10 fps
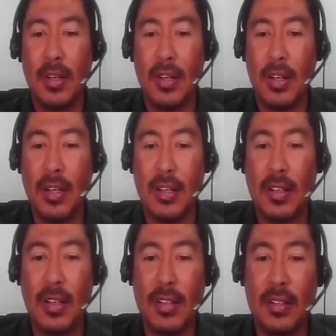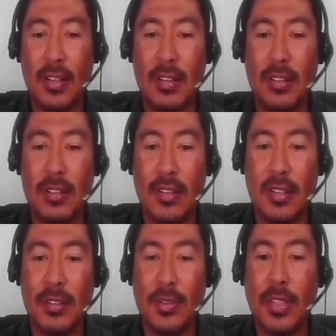and and and
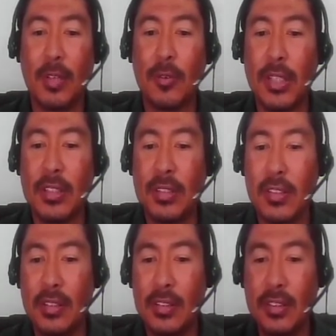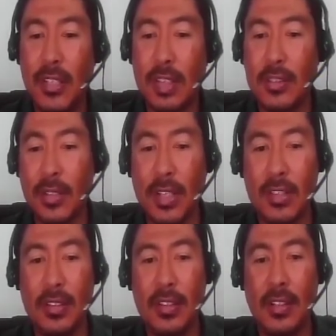and so it's a great chance to
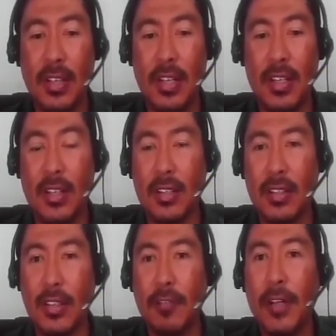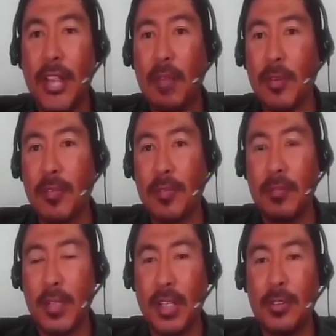get uh, different type of
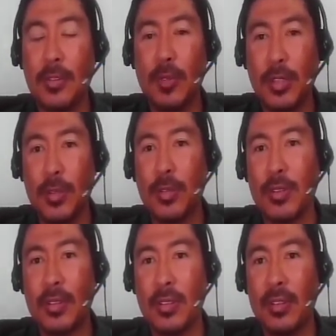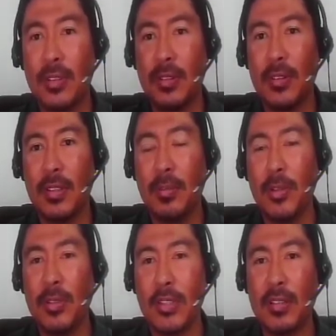because you reduce your
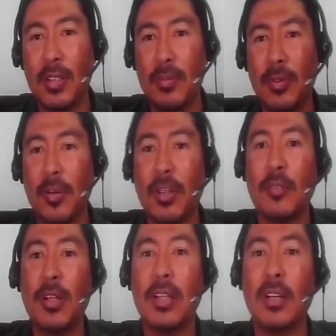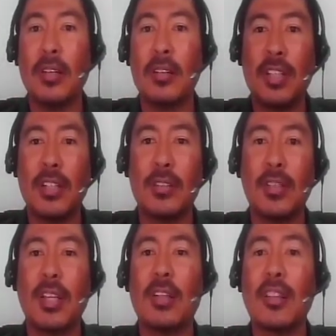immune system, you're at greater chance
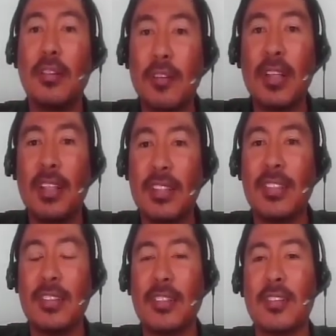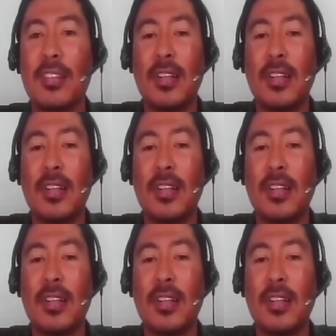to get different diseases.